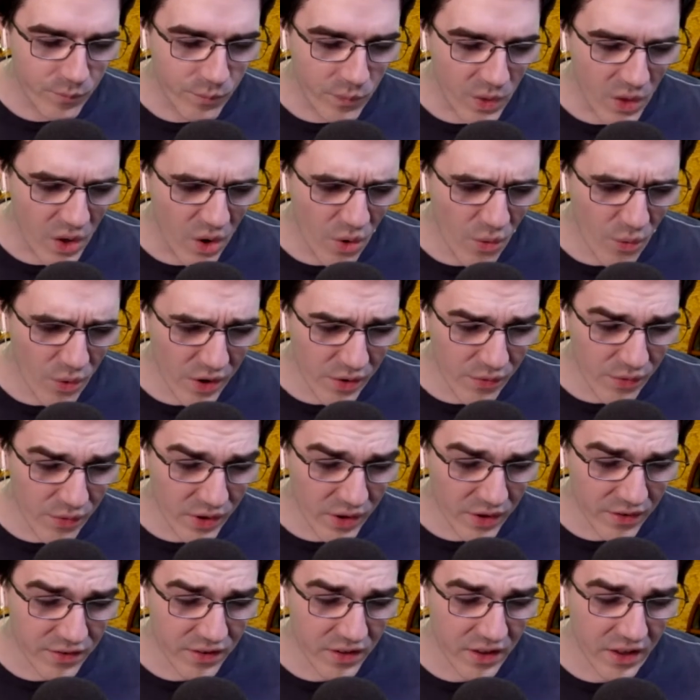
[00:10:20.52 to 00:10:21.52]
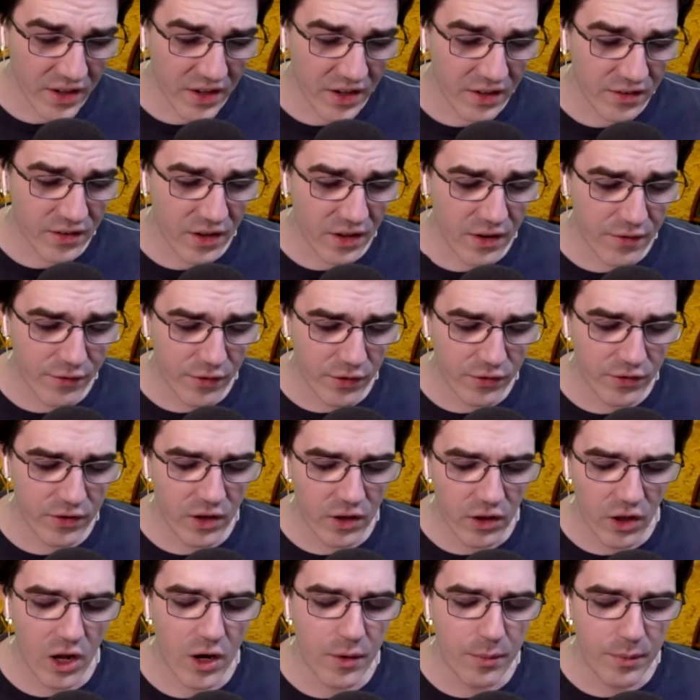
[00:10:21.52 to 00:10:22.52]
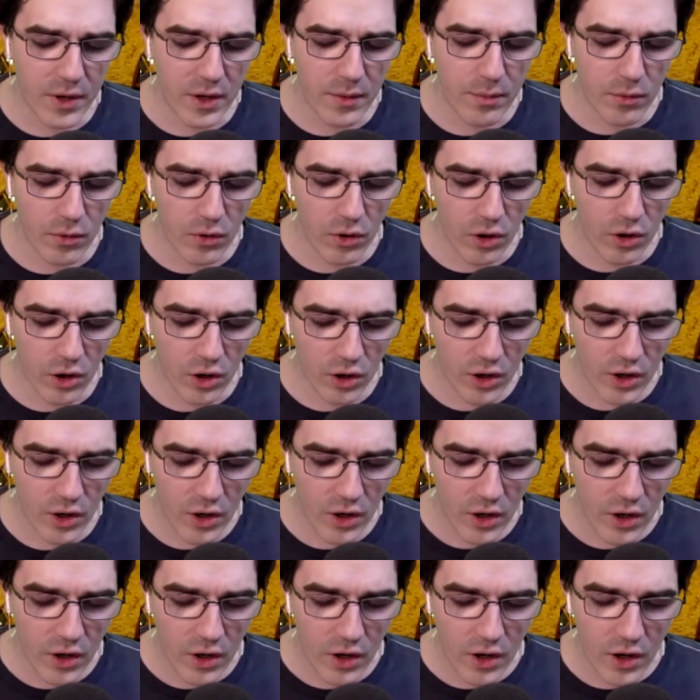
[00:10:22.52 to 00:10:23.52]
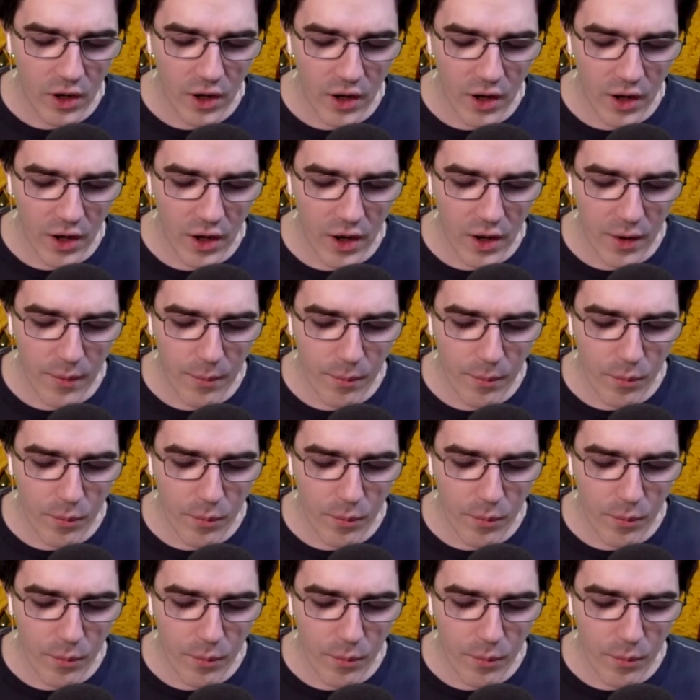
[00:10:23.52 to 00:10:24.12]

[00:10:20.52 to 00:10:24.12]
what i really see like is it feels like a lot of people are um,